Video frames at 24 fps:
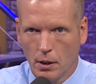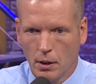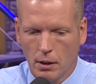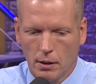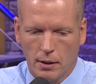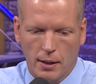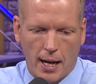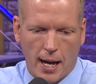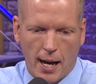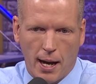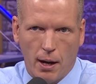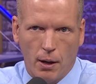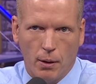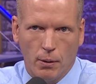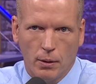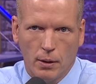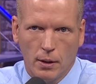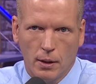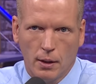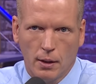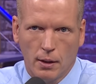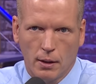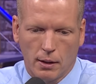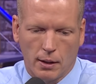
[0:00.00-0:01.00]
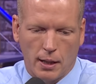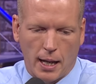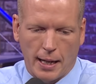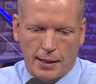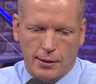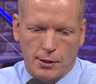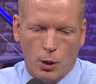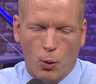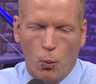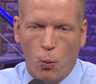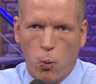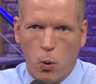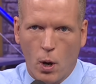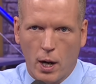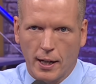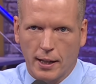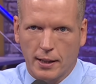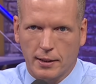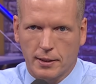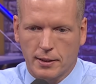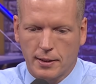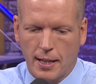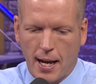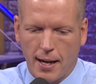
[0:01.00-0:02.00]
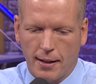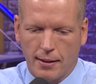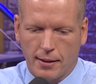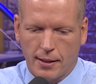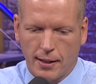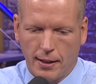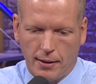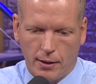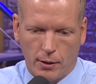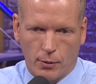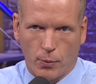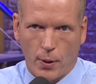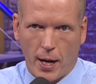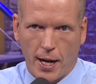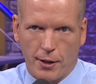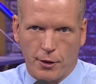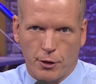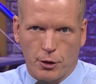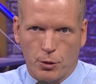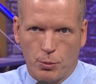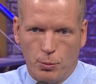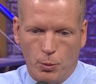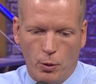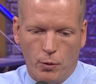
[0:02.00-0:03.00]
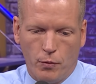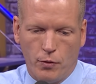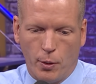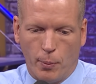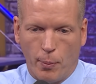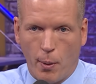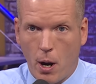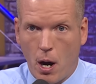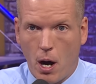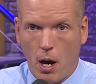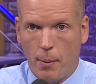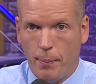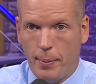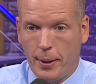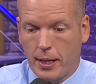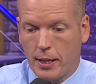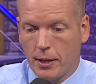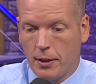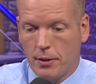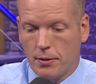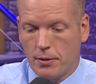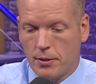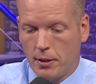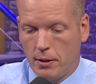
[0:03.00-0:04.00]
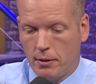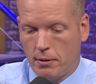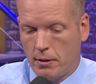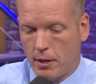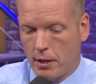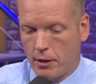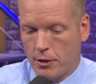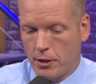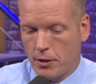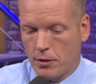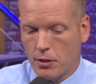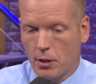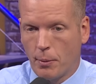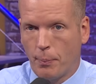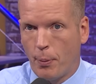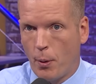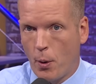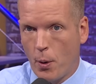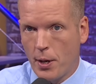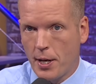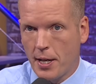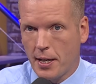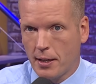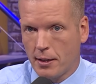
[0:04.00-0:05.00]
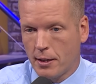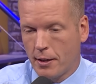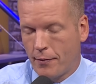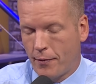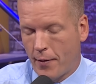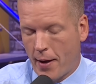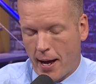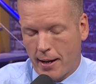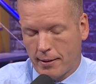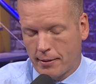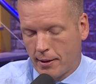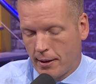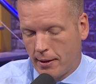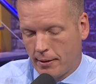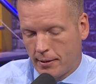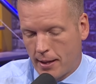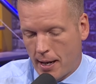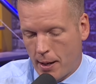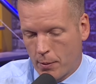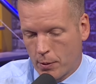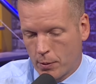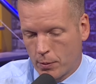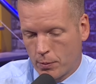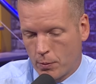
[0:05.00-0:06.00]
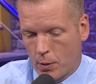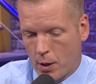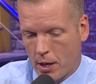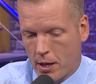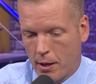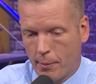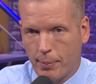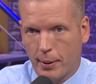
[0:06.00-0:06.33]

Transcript: Now, like to what extent can the Raiders move the ball because they're disappointing in the fact that they were one of the